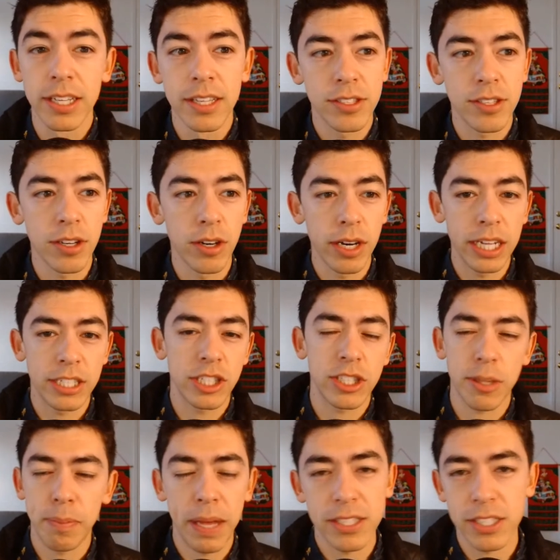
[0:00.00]
So it just
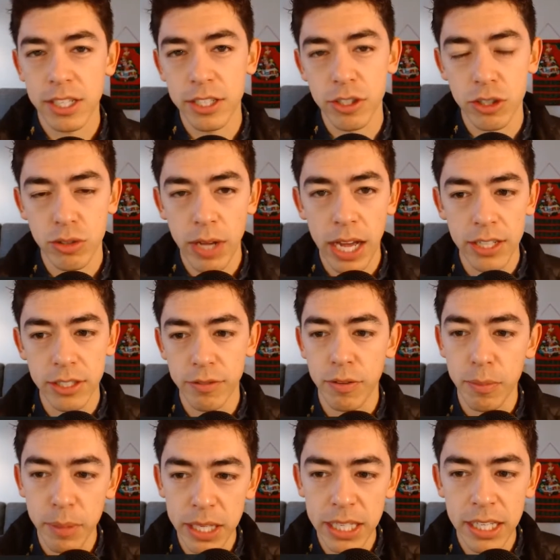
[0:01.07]
depends on your strategy. For
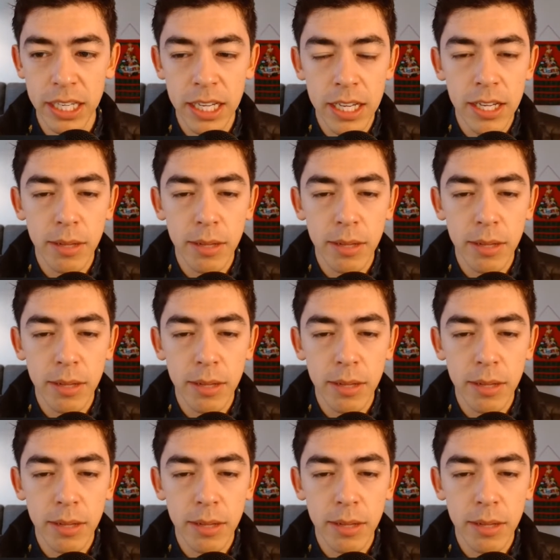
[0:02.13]
me,